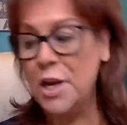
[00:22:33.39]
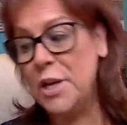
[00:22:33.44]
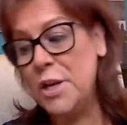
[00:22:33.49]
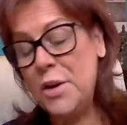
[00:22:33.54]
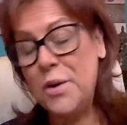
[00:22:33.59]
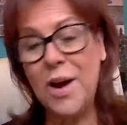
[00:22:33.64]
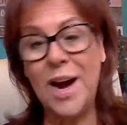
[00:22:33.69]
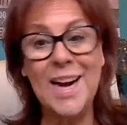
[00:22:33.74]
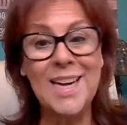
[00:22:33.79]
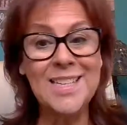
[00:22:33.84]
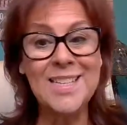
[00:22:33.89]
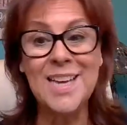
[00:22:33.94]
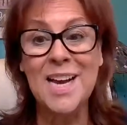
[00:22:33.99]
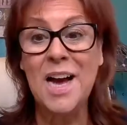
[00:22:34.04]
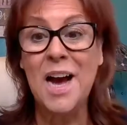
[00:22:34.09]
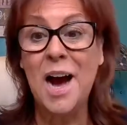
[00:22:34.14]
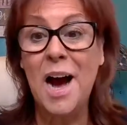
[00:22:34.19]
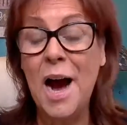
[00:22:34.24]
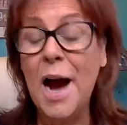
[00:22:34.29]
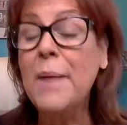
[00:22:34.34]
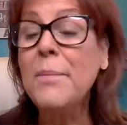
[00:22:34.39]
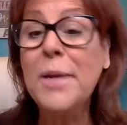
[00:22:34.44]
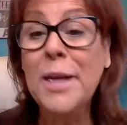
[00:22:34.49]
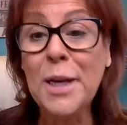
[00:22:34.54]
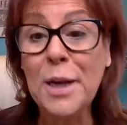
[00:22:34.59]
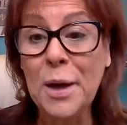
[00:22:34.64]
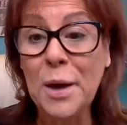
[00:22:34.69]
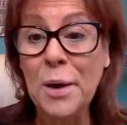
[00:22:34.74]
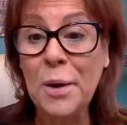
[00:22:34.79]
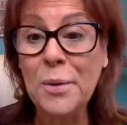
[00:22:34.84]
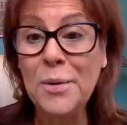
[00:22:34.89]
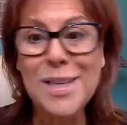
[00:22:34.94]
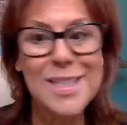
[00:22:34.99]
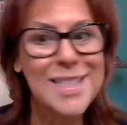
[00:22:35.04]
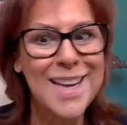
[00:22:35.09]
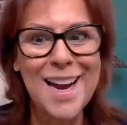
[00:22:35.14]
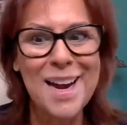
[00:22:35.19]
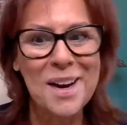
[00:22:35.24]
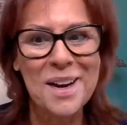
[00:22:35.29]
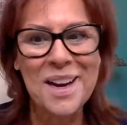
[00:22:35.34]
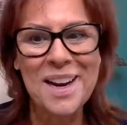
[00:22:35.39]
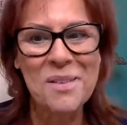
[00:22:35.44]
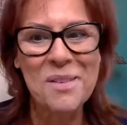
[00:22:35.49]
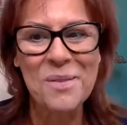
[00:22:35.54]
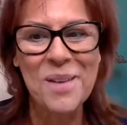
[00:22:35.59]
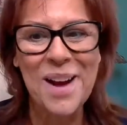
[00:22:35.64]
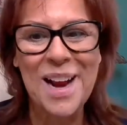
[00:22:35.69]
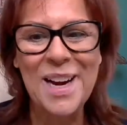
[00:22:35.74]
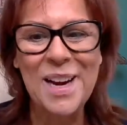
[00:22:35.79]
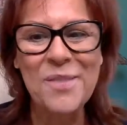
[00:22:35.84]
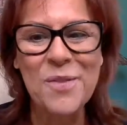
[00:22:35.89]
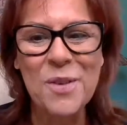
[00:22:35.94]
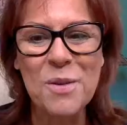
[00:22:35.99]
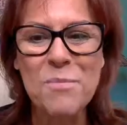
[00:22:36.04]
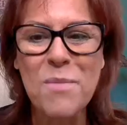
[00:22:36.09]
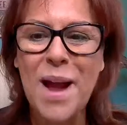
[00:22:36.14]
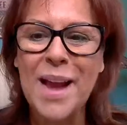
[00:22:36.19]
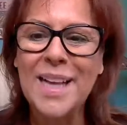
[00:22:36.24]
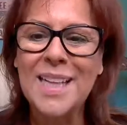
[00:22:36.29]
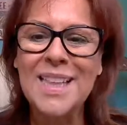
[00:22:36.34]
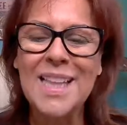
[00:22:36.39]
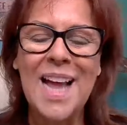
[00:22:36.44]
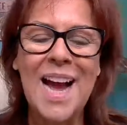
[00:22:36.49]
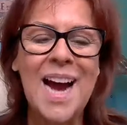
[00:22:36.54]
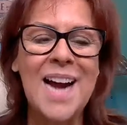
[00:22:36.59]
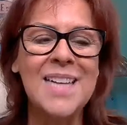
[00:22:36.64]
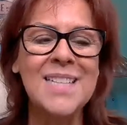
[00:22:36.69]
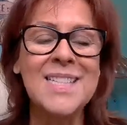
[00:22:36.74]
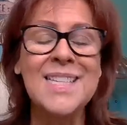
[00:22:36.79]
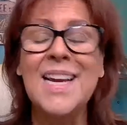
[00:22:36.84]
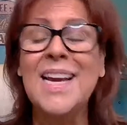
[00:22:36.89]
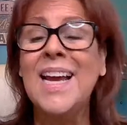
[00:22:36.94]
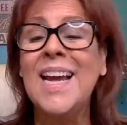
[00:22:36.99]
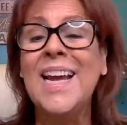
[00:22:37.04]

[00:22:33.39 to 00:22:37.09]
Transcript: You guys, I'm going to go because I got to get ready for my class.